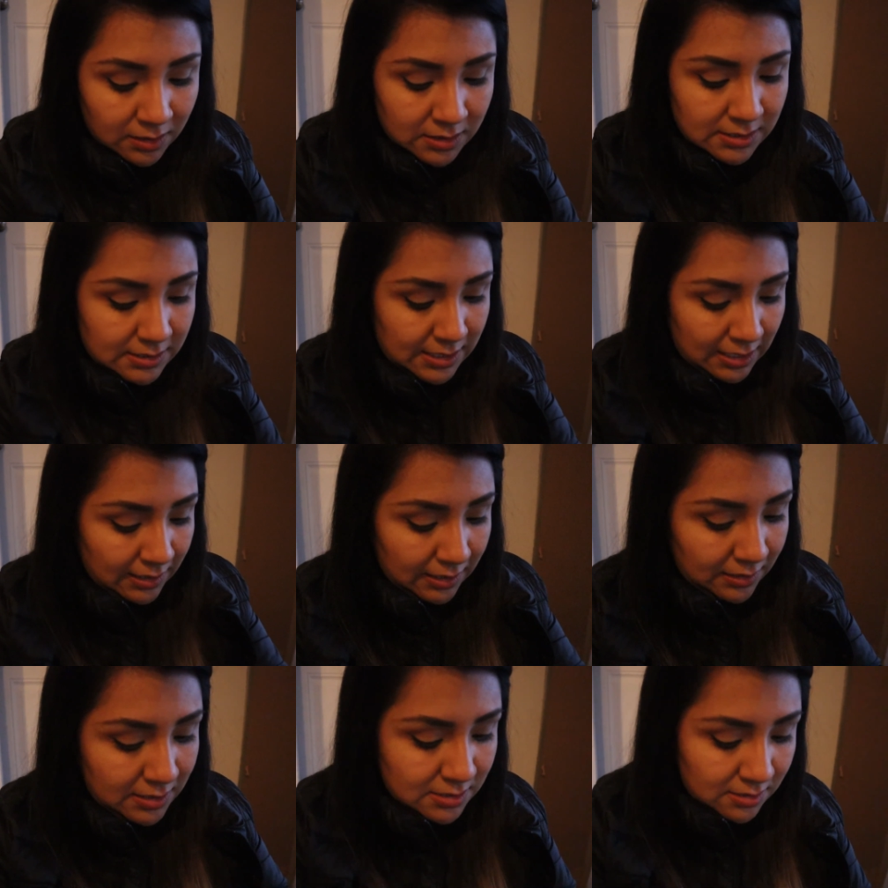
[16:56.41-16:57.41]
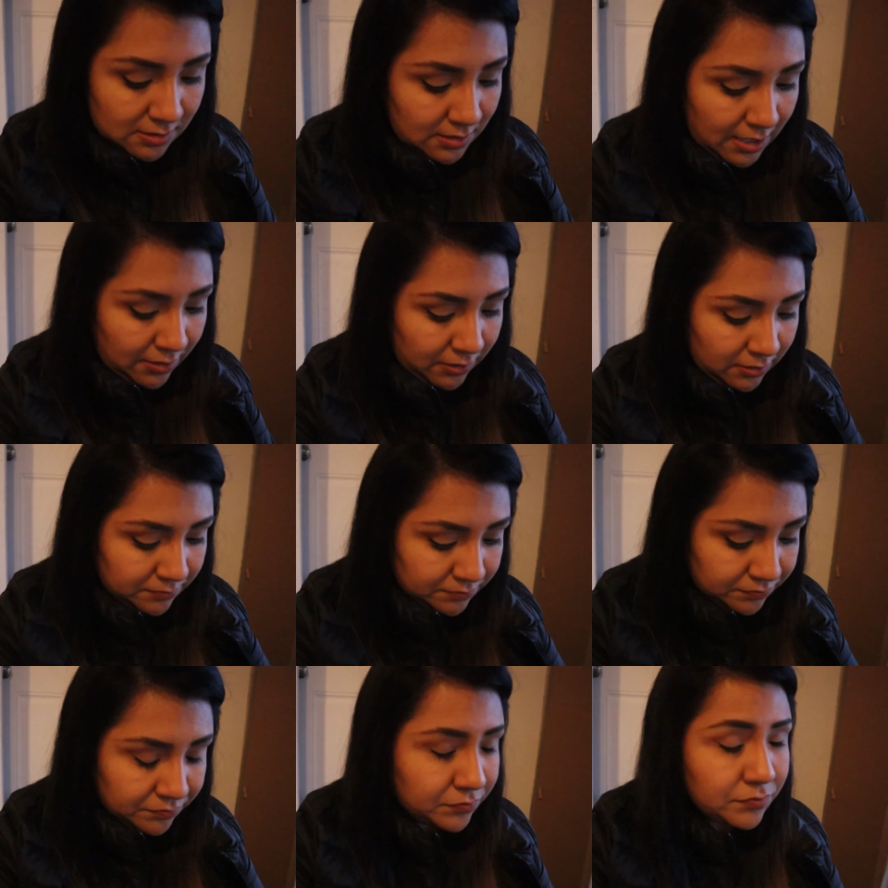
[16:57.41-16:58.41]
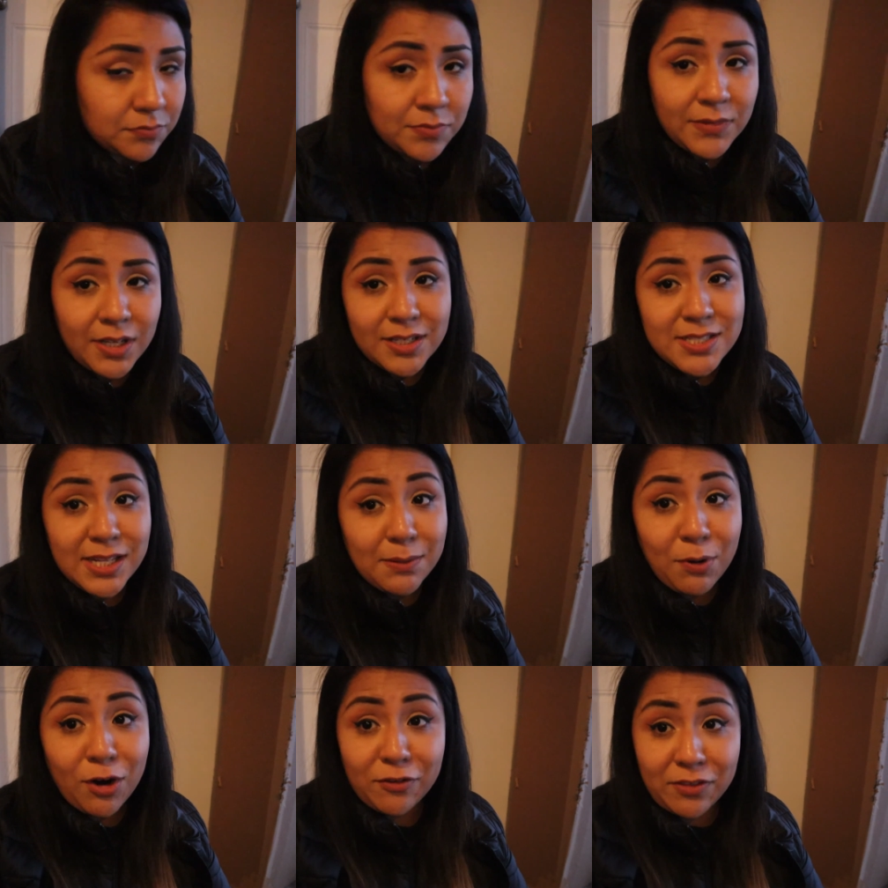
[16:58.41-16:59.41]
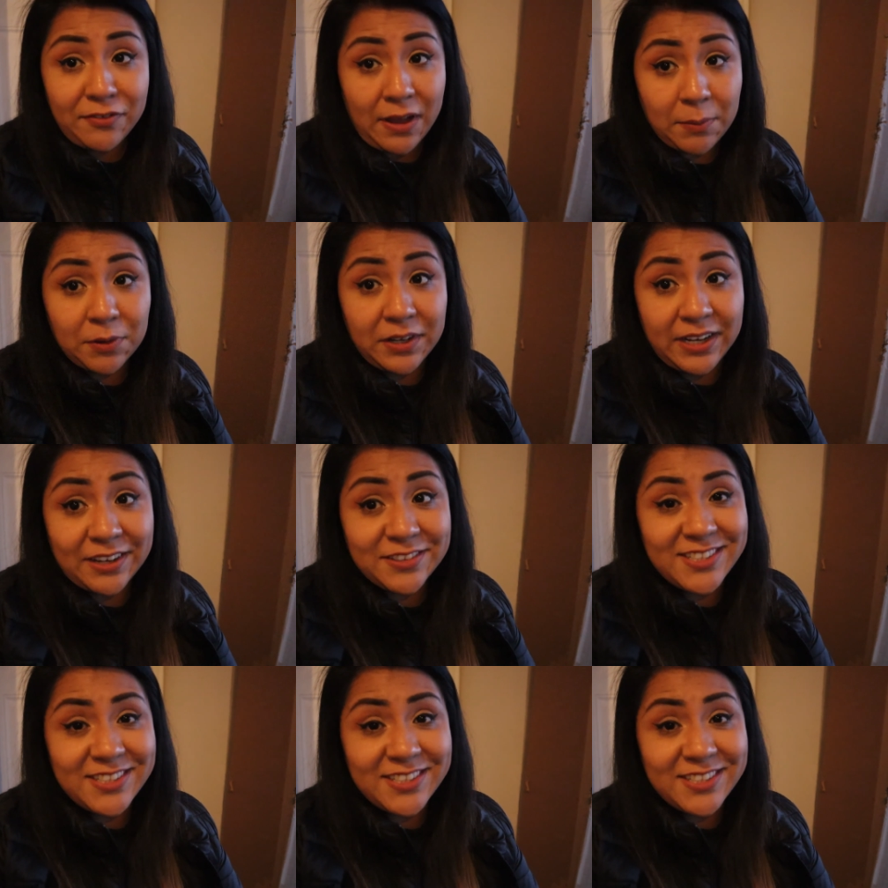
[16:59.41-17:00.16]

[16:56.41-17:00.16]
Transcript: he's that like he's i don't know he's like part of the family now.